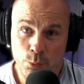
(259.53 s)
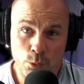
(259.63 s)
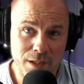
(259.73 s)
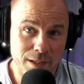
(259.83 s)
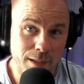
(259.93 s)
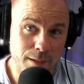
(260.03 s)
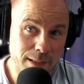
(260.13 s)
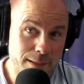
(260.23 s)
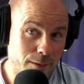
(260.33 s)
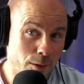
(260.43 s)

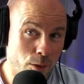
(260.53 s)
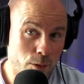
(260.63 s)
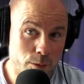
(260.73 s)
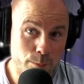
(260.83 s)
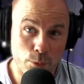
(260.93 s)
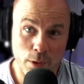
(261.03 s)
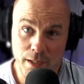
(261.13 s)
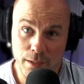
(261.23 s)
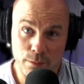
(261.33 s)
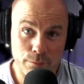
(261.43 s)
that long
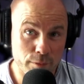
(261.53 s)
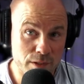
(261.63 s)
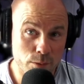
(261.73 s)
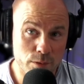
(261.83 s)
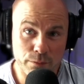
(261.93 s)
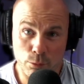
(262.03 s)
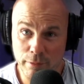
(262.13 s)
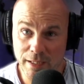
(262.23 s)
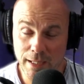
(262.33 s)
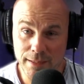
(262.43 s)
breath of resourceful
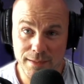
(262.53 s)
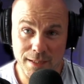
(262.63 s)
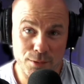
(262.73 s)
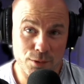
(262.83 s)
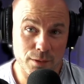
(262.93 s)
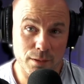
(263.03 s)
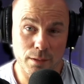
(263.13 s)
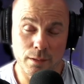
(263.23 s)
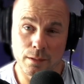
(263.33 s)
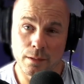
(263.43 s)
relaxation,